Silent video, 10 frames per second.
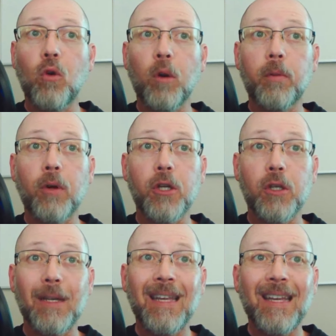the
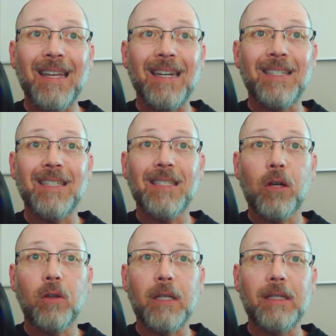corporation
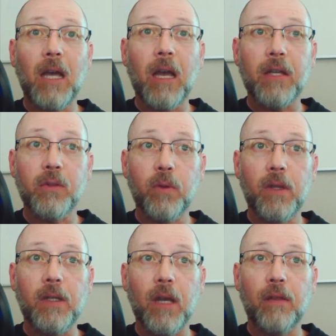necessarily dies
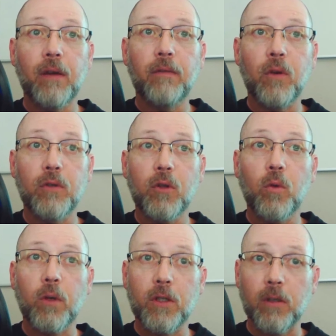with the death of those
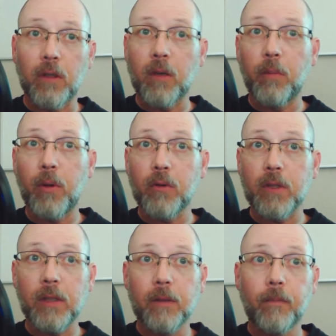who originally
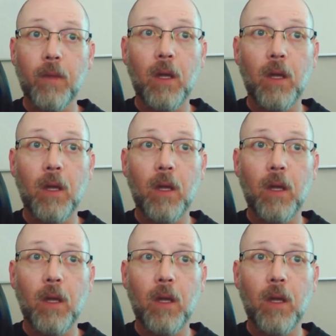composed it.